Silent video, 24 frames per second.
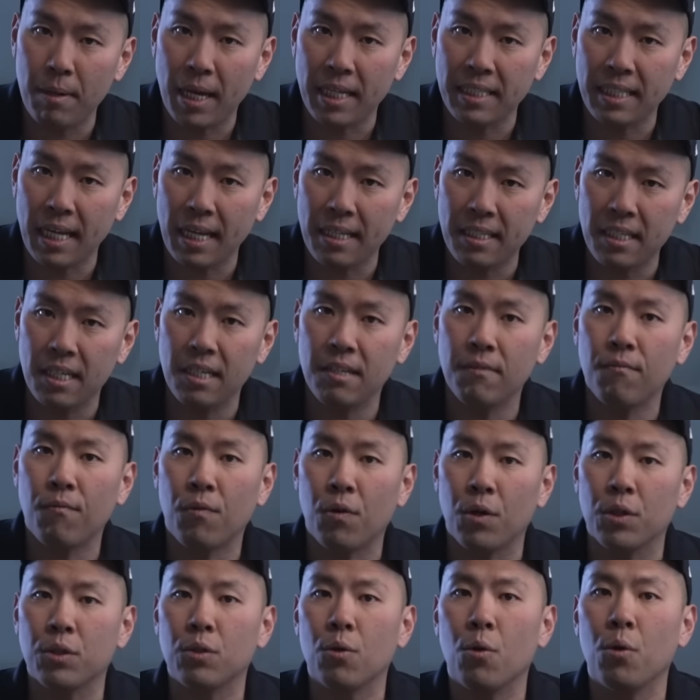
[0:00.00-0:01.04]
pays 18
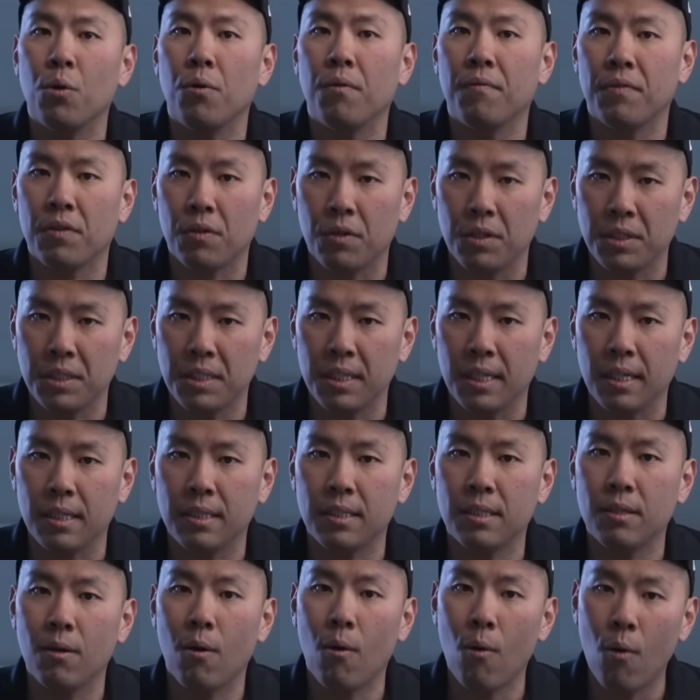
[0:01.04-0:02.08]
for a total of
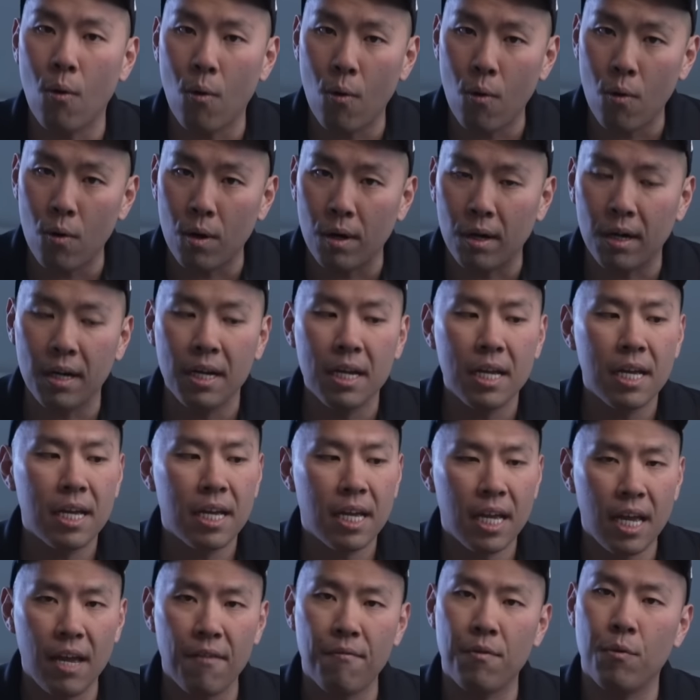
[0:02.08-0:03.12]
36. Or
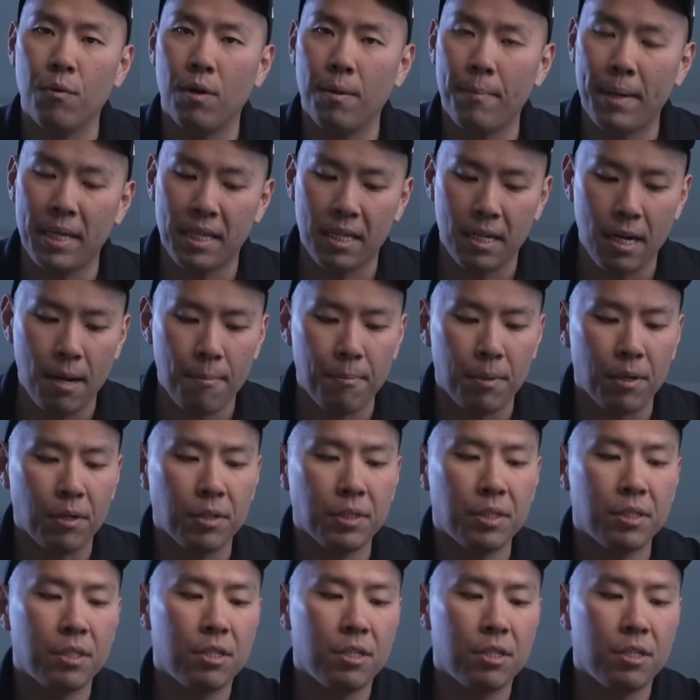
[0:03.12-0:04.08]
if you wanna bet the numbers,